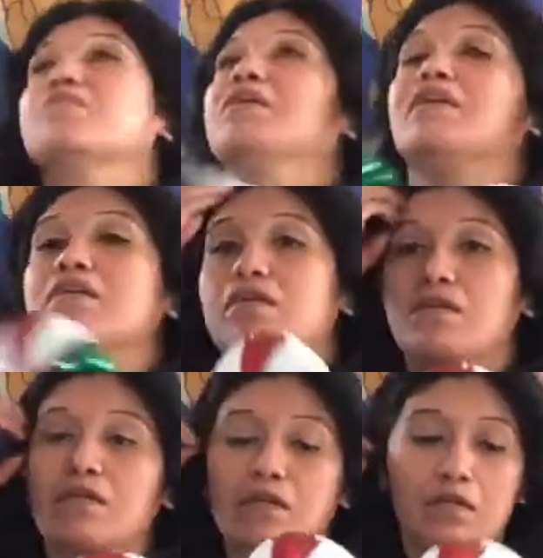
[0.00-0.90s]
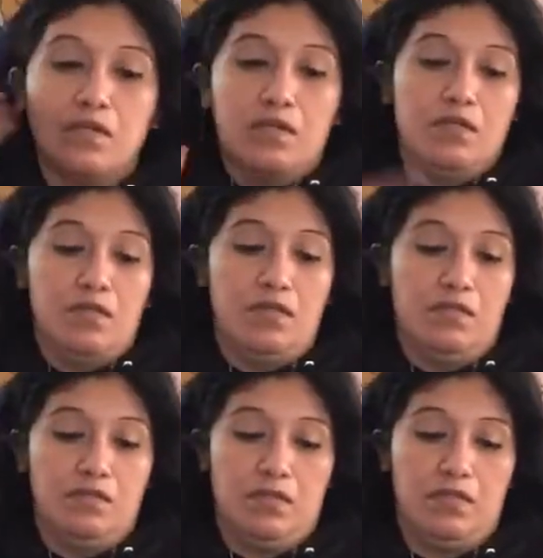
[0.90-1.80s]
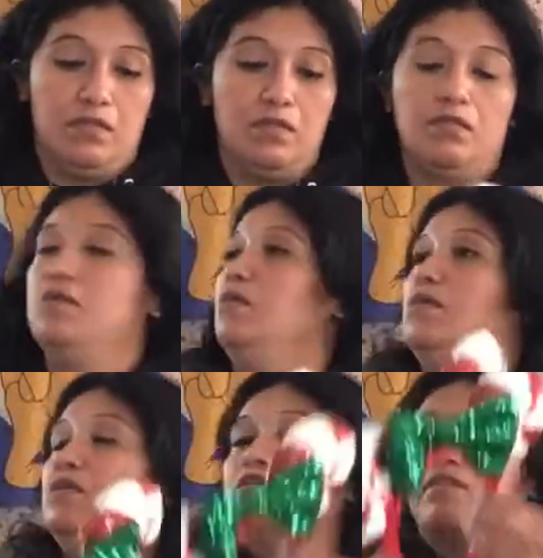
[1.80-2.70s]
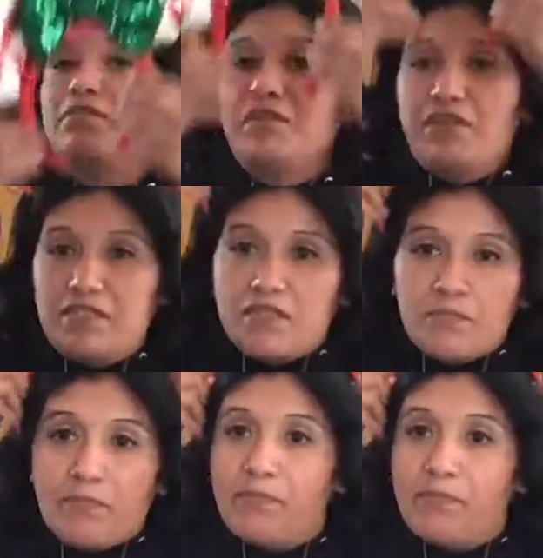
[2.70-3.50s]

My hair is like driving me crazy.